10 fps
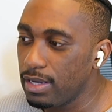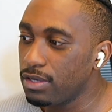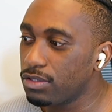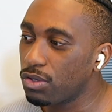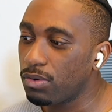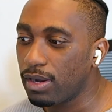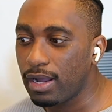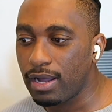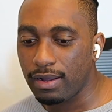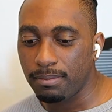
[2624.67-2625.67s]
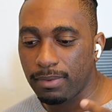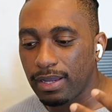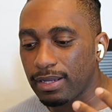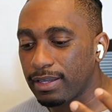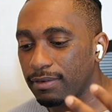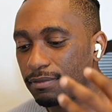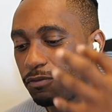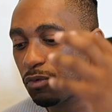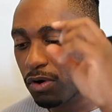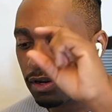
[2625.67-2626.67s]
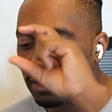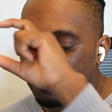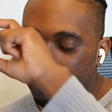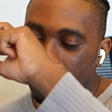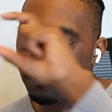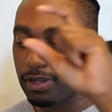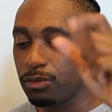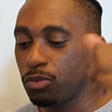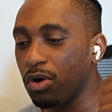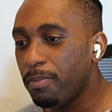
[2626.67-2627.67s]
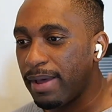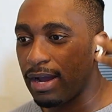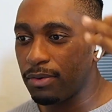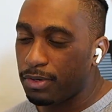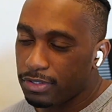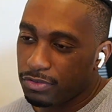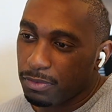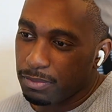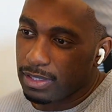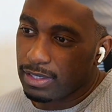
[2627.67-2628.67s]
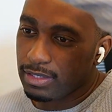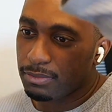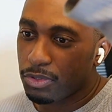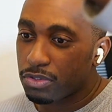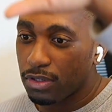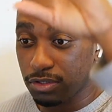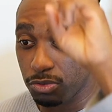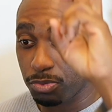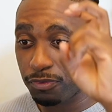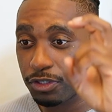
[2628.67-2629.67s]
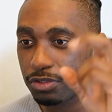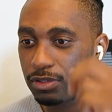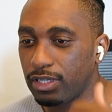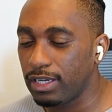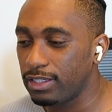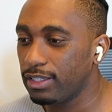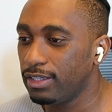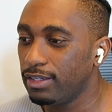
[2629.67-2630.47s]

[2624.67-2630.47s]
So for the we'll go backwards from the most superficial layer.